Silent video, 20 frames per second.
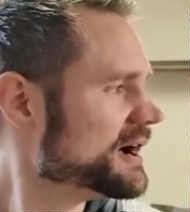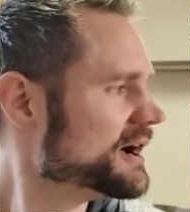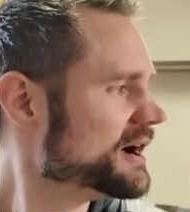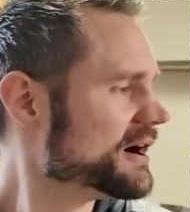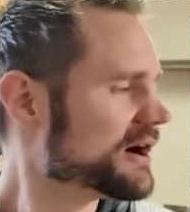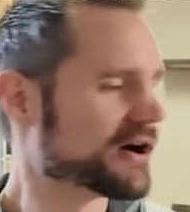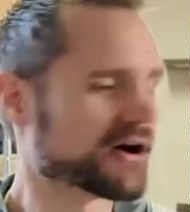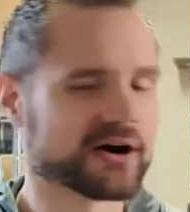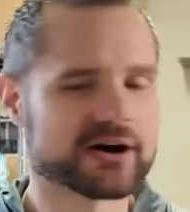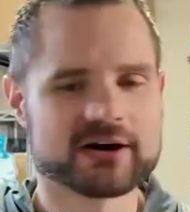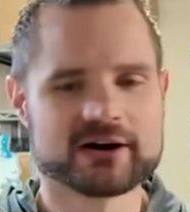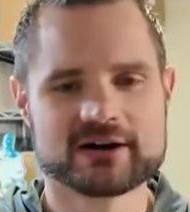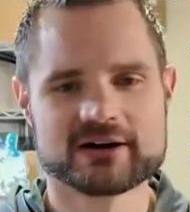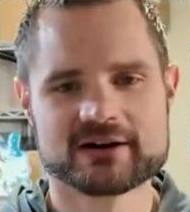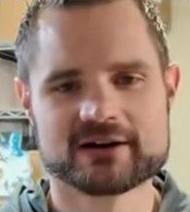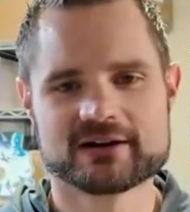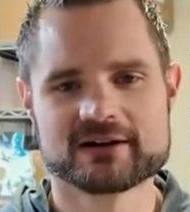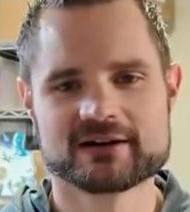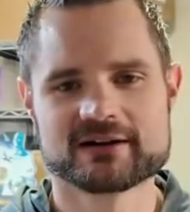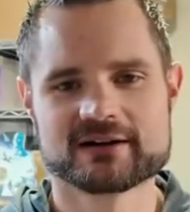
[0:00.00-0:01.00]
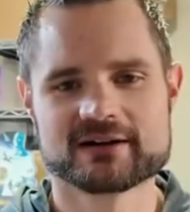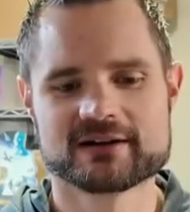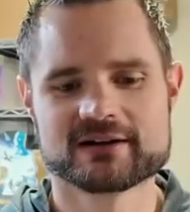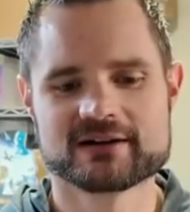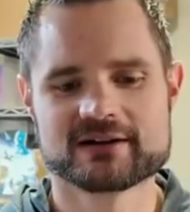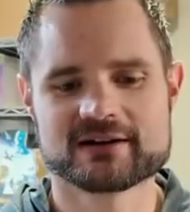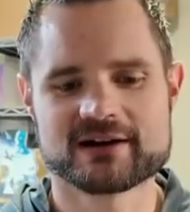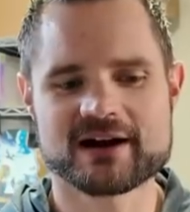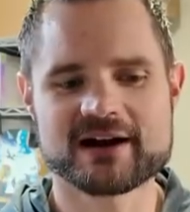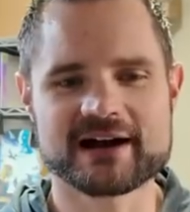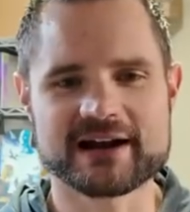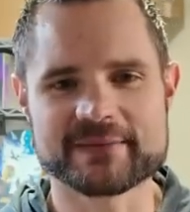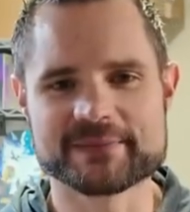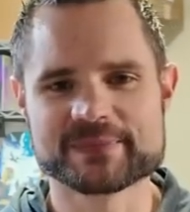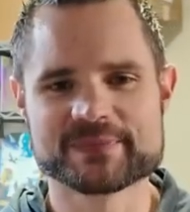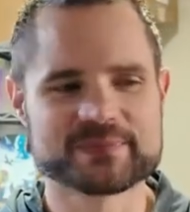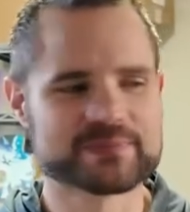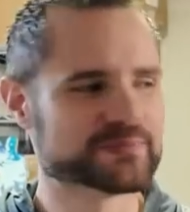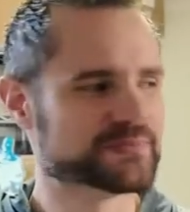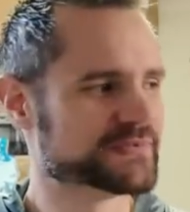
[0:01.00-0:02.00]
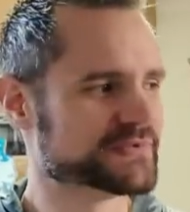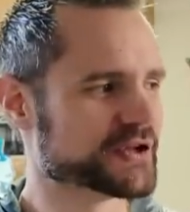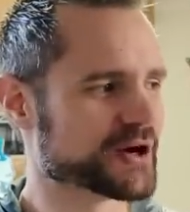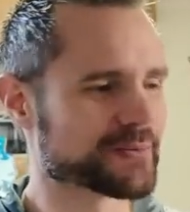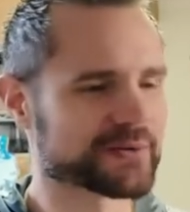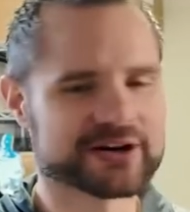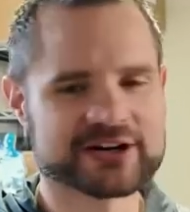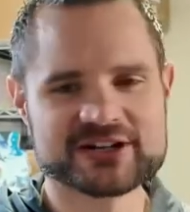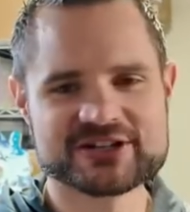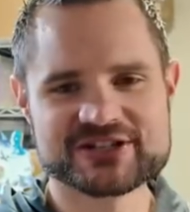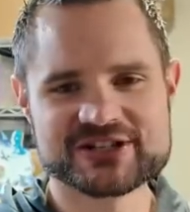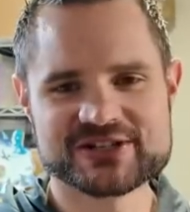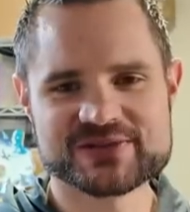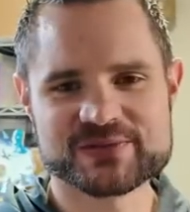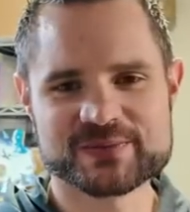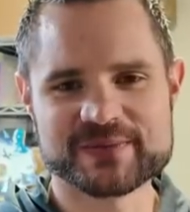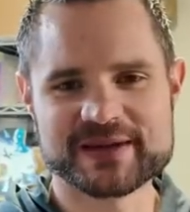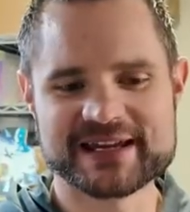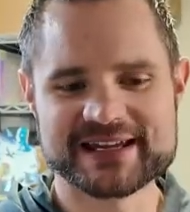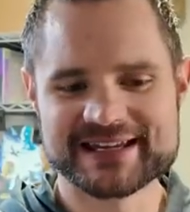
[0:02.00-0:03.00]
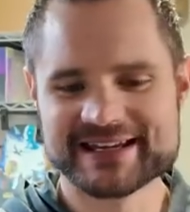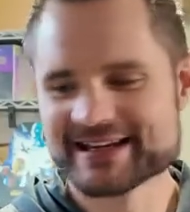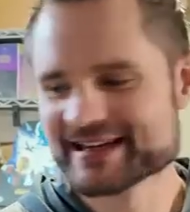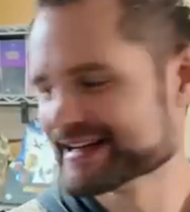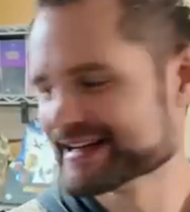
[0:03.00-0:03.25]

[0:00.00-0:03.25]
All right, no more energy drinks for me.